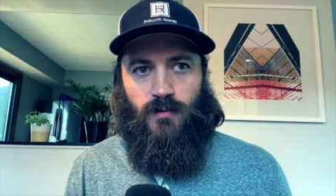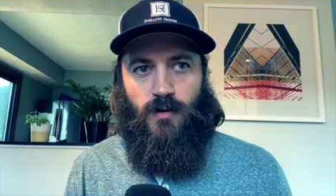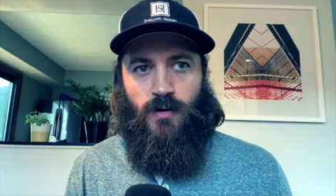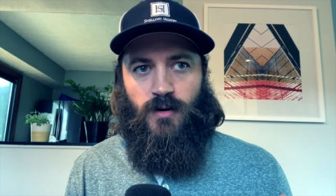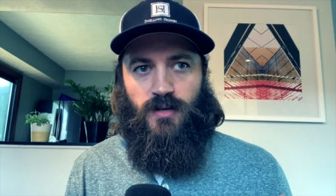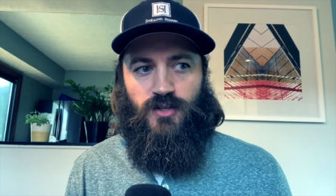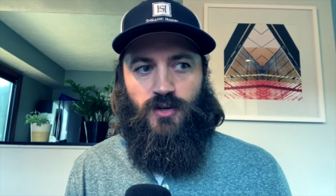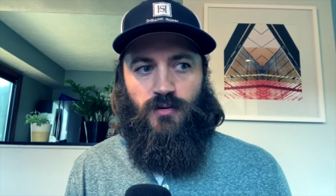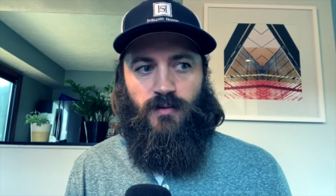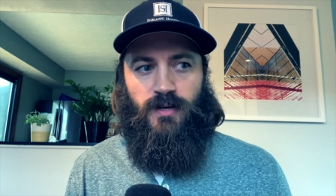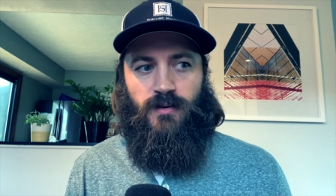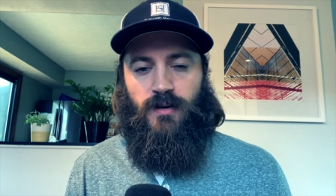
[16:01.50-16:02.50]
artist
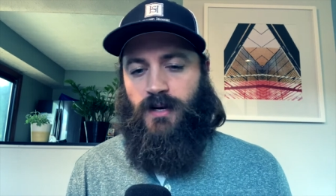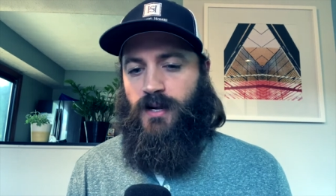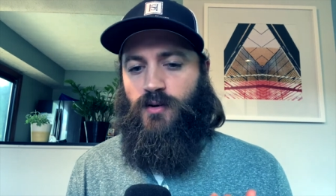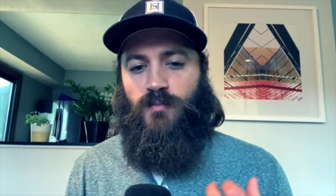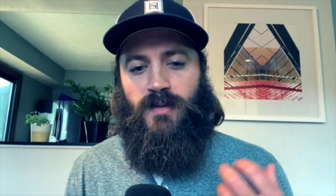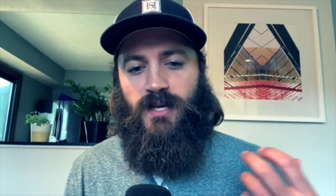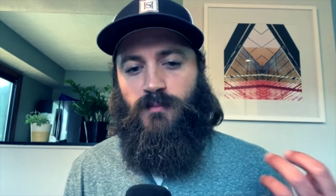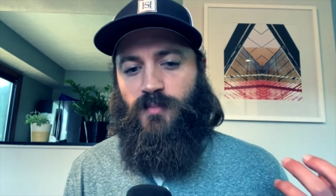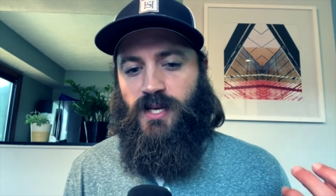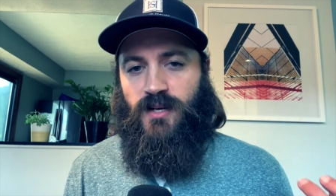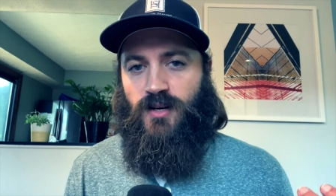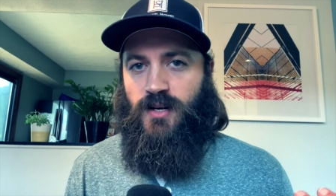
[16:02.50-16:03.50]
career, and I don't mean
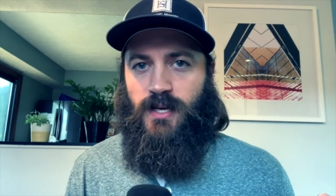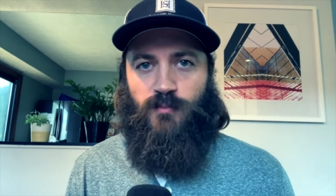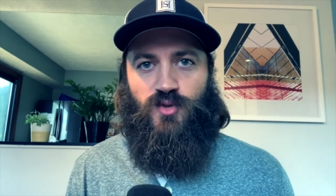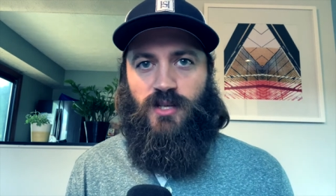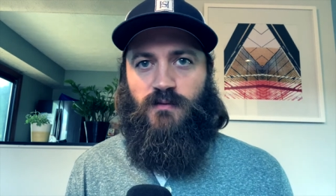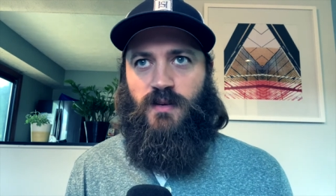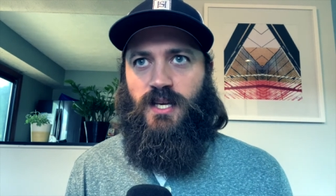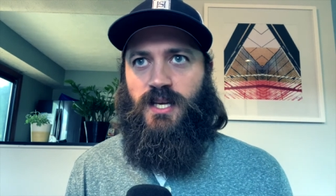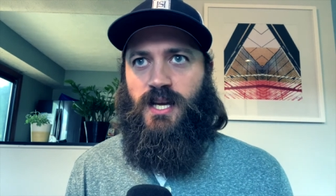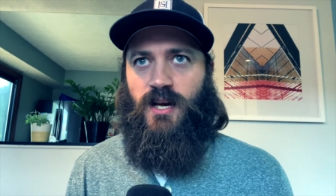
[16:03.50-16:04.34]
being on MTV,